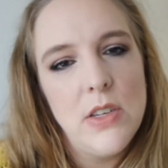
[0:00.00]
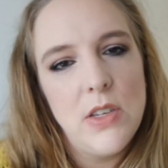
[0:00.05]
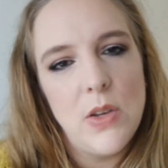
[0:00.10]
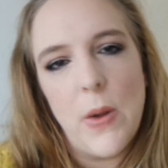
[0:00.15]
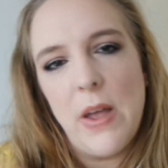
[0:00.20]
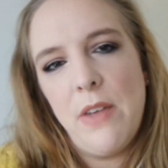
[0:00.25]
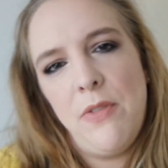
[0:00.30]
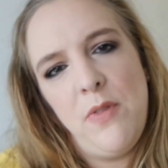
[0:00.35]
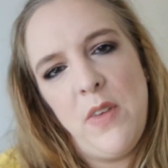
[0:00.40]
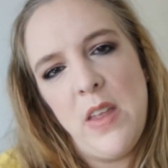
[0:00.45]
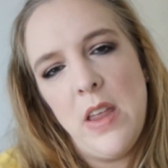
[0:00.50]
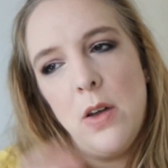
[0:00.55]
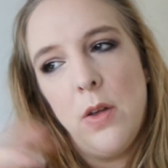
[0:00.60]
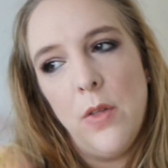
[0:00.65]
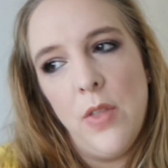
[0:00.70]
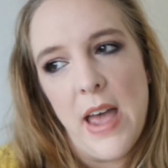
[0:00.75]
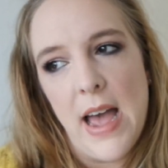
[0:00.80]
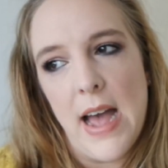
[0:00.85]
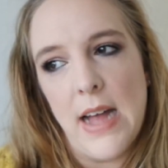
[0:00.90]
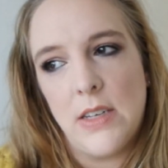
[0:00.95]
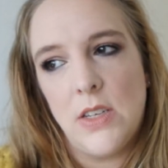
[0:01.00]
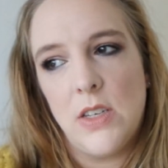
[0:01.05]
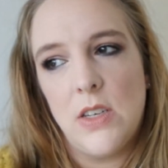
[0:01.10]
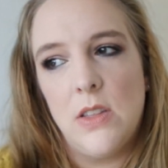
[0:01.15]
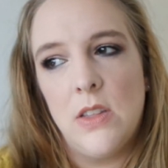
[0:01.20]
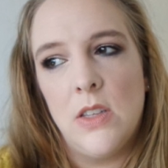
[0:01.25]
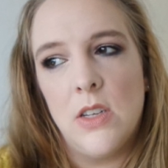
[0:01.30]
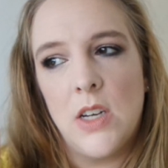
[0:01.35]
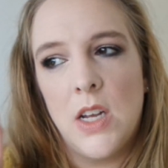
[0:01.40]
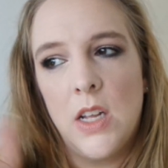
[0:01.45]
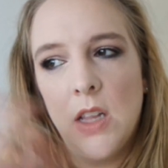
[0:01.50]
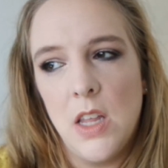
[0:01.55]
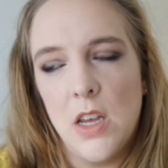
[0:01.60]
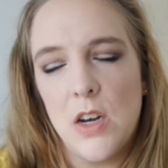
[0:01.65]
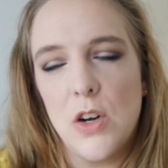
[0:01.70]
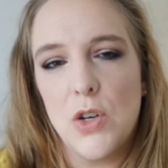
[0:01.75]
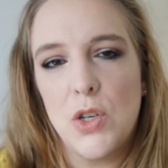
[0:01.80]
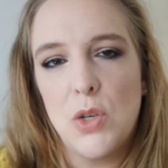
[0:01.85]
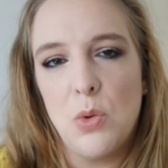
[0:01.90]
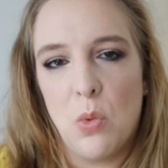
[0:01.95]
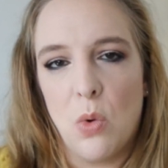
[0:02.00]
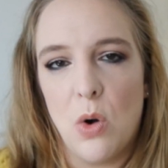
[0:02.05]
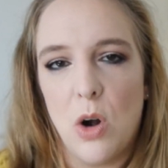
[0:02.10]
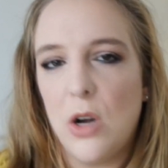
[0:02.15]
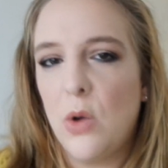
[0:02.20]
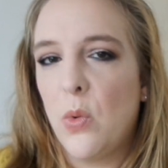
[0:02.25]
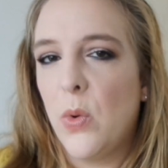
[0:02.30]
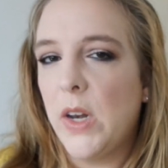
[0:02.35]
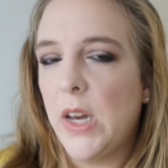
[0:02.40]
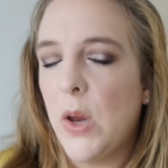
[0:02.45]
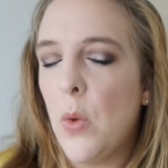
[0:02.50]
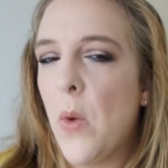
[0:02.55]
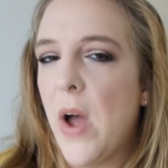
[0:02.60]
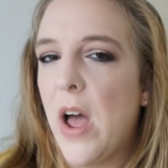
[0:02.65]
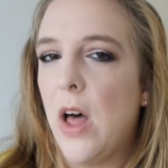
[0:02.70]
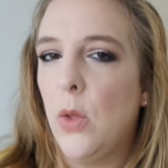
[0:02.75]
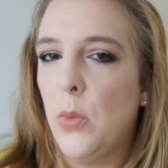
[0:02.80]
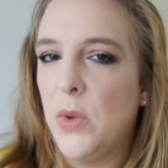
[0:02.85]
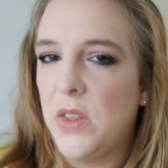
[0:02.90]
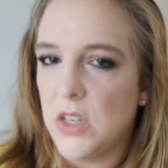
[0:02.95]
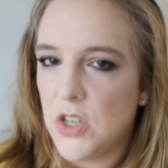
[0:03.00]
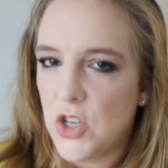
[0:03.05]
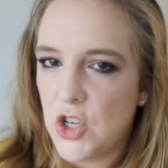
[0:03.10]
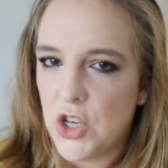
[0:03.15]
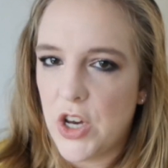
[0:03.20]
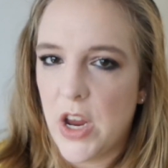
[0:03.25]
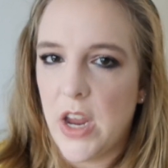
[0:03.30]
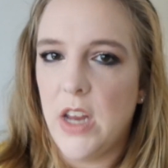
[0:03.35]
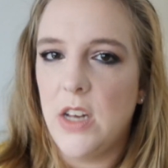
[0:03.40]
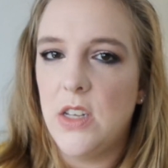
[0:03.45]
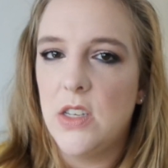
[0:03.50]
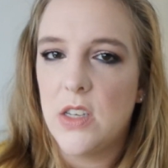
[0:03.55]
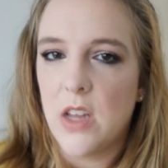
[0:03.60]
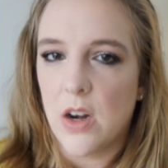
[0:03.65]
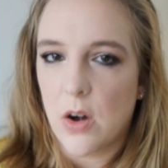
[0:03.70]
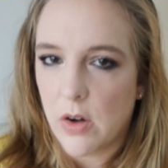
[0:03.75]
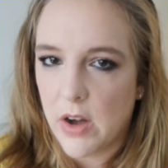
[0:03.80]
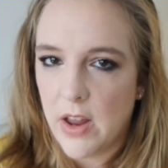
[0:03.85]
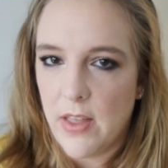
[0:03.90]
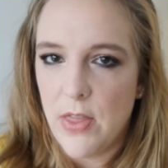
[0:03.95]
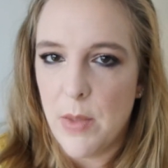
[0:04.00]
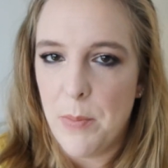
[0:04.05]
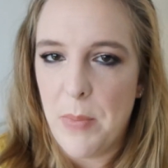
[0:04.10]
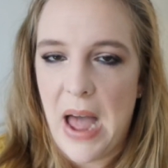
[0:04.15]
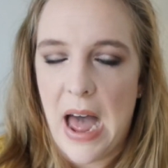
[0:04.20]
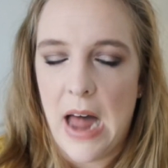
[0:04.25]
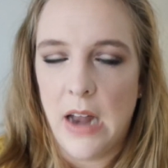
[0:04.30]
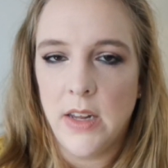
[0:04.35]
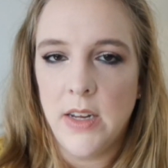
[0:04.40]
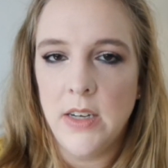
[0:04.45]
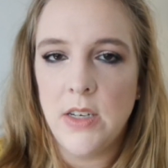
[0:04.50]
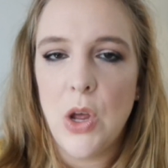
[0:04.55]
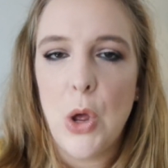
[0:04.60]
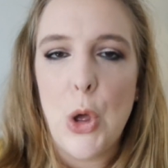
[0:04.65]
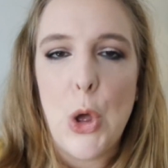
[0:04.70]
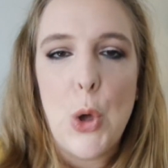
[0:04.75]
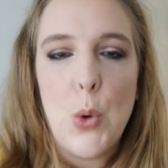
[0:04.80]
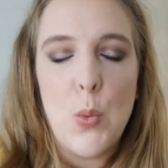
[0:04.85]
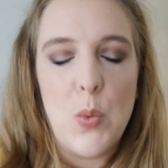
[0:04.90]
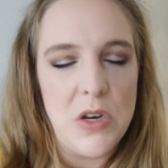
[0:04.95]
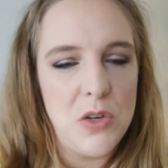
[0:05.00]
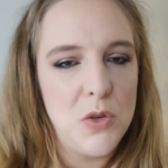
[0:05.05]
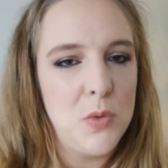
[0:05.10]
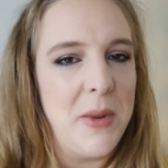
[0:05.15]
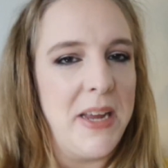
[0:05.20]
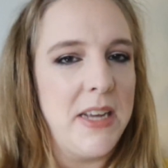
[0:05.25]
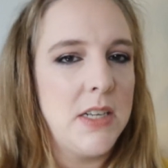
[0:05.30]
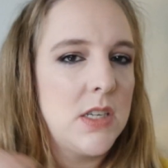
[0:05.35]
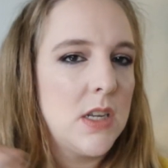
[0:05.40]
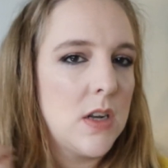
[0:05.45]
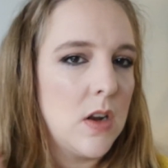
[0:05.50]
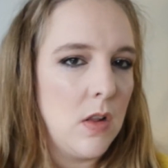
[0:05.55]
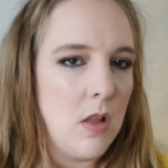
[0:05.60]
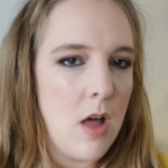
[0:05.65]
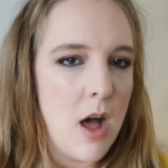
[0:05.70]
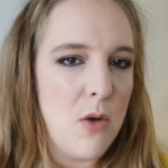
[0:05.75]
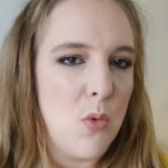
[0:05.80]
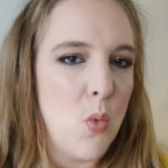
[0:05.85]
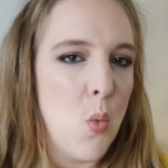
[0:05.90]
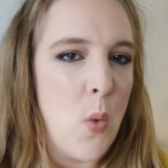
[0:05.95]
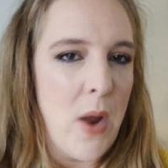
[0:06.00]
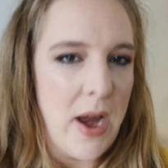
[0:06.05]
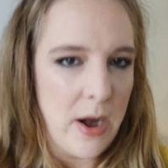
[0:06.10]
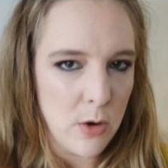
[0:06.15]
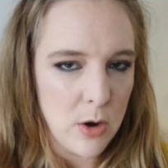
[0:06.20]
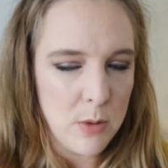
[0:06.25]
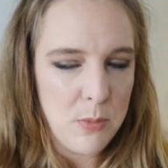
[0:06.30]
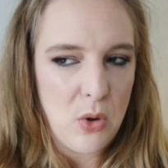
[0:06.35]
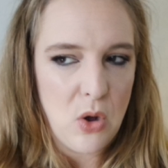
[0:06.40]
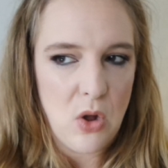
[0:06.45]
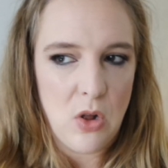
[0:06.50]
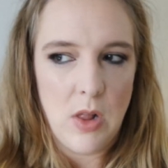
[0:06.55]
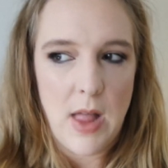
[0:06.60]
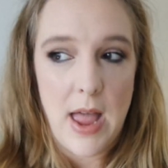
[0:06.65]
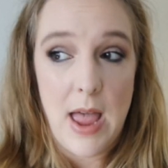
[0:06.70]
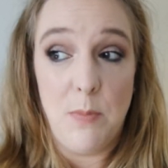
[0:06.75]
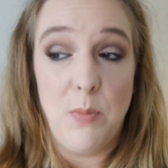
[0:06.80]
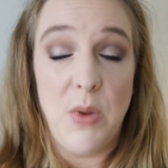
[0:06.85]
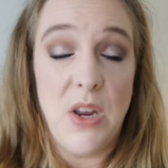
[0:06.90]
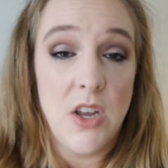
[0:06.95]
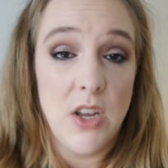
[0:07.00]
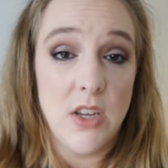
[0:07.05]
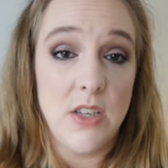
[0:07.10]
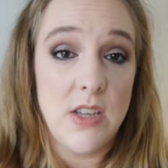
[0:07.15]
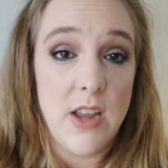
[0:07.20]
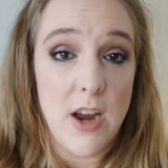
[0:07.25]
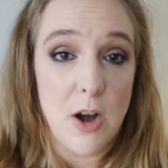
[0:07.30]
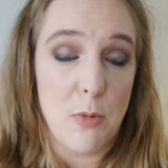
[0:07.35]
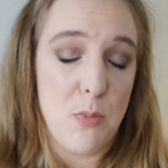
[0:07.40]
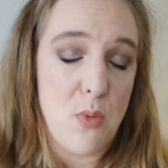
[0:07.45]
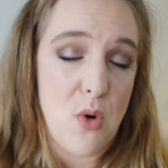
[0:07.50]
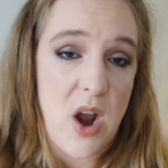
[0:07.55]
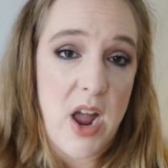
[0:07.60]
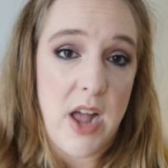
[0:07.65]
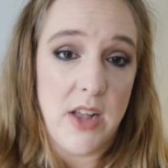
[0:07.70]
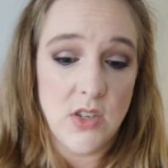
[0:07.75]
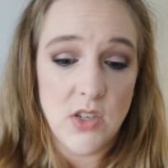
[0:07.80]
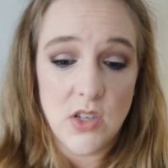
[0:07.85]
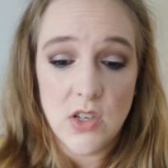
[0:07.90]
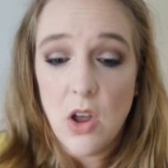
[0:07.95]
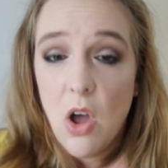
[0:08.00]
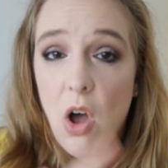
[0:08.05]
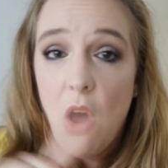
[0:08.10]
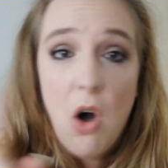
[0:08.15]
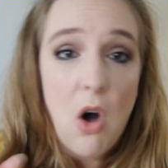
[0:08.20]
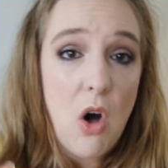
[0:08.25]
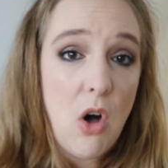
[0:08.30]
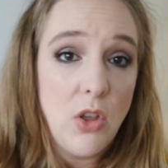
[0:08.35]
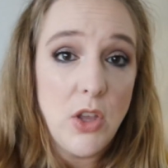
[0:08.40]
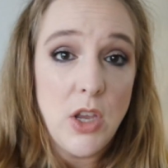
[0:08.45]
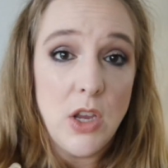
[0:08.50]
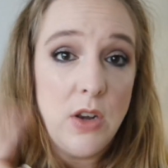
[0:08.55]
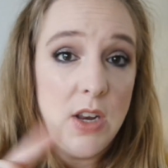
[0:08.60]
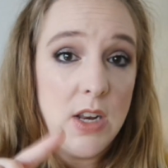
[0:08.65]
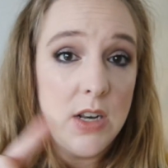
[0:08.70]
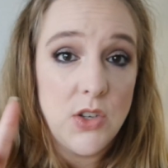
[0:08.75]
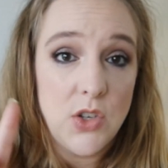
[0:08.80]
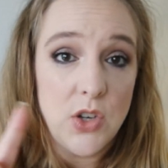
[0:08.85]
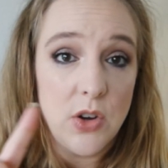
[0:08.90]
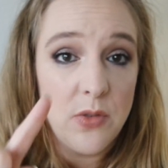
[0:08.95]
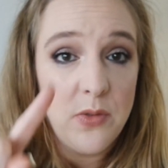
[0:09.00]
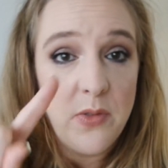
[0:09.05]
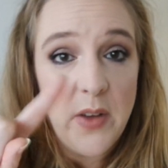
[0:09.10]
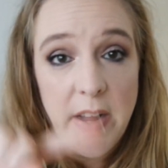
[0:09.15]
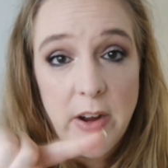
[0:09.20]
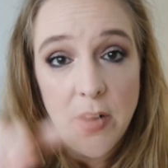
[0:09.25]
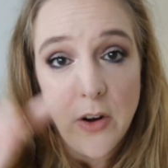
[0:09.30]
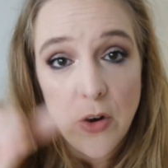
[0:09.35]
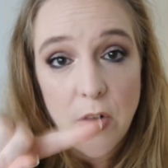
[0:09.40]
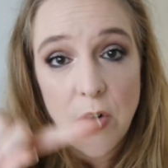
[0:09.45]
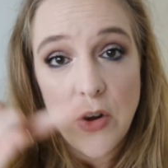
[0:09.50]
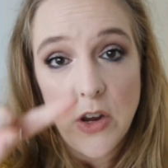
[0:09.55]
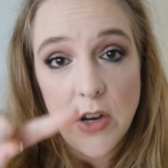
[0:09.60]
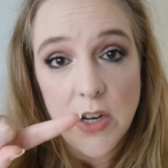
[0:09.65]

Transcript: So I feel that the glitters work really well with the shades that are in the palette, which makes it a lot wearable, and because they are pressed, all you need is your finger.